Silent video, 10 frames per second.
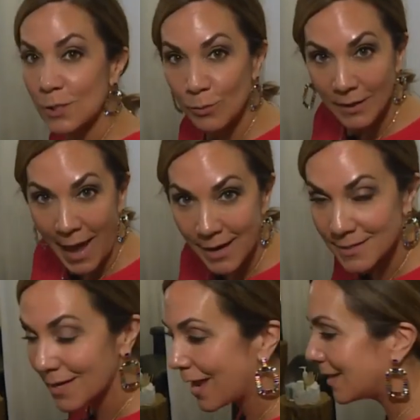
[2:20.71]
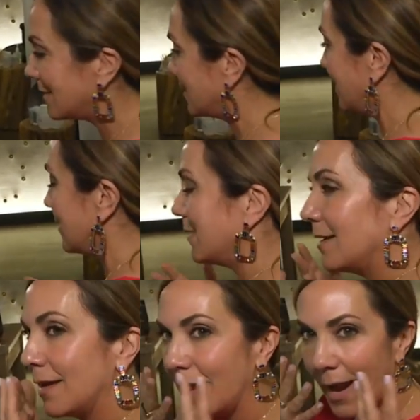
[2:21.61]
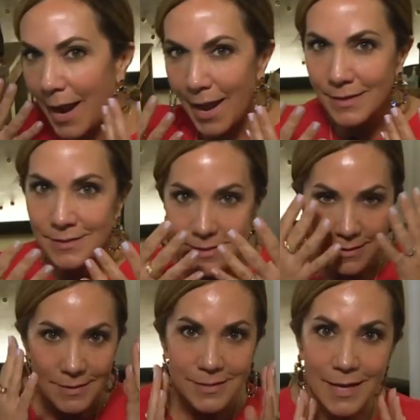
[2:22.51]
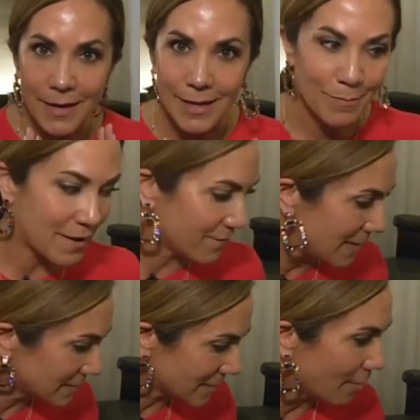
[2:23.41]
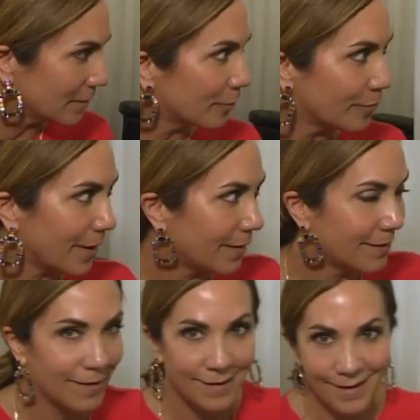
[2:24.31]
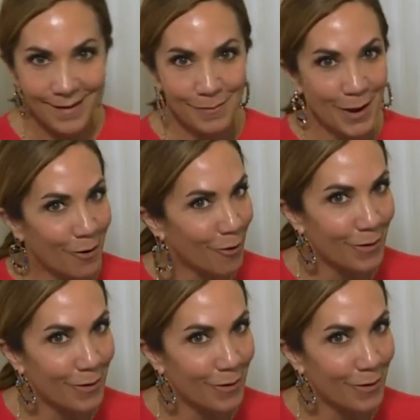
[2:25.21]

to relaxing and settling my face down a little bit. My girl,